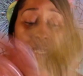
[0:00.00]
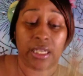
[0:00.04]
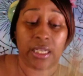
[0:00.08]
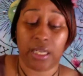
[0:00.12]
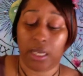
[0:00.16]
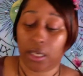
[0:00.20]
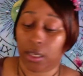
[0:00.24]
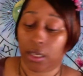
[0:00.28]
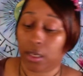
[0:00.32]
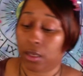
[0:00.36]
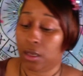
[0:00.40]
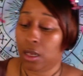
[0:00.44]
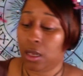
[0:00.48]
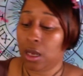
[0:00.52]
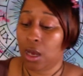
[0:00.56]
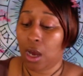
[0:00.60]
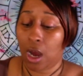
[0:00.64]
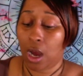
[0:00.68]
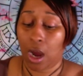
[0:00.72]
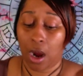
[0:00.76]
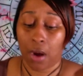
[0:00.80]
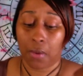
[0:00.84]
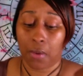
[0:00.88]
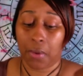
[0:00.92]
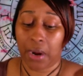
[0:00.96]
again.
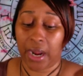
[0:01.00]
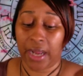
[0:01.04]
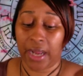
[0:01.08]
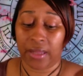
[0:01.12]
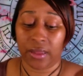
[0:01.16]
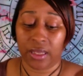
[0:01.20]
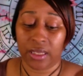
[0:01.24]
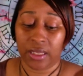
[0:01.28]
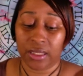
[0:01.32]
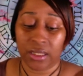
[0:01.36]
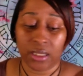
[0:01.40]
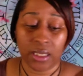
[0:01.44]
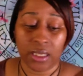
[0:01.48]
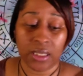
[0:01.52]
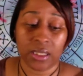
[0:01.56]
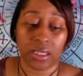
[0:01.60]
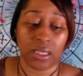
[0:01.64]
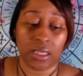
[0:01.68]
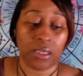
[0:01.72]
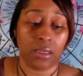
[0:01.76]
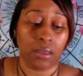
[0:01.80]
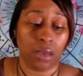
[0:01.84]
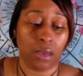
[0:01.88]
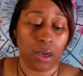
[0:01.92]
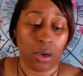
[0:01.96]
All right, this is
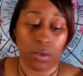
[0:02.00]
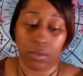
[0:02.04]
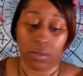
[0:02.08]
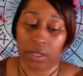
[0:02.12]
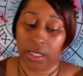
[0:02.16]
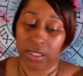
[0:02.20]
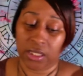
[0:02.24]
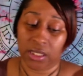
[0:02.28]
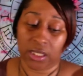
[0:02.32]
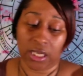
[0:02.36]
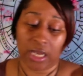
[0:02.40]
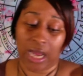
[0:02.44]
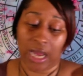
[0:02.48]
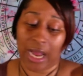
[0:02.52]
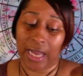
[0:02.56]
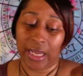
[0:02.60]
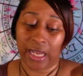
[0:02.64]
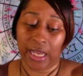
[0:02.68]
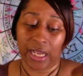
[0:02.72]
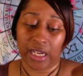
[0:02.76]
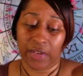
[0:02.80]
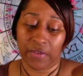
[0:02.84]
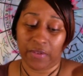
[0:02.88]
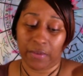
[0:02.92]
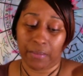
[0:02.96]
an, oh, and see, I
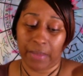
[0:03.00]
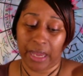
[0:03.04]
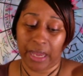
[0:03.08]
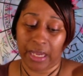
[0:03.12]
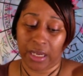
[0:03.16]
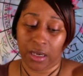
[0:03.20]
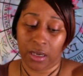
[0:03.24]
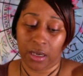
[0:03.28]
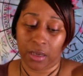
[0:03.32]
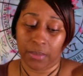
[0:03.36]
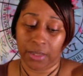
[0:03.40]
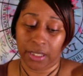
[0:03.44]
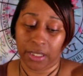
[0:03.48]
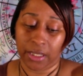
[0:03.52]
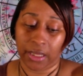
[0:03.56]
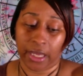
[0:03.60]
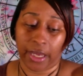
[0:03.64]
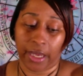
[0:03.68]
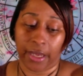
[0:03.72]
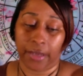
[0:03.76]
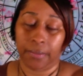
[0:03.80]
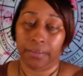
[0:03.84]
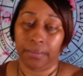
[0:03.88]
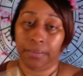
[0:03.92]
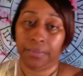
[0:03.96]
can't even make it up. Look at
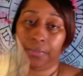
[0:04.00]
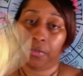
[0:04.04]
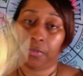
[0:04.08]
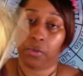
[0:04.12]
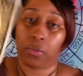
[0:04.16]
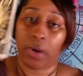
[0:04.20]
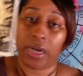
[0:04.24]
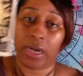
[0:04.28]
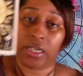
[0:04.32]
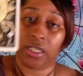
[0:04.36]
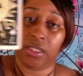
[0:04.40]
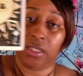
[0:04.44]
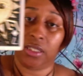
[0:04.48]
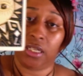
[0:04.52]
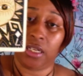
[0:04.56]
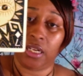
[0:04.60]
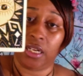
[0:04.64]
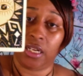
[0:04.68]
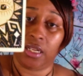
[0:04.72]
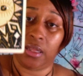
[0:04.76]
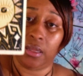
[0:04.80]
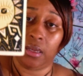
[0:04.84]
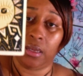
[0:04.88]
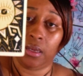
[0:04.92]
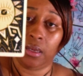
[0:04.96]
that, right
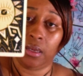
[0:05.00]
underneath.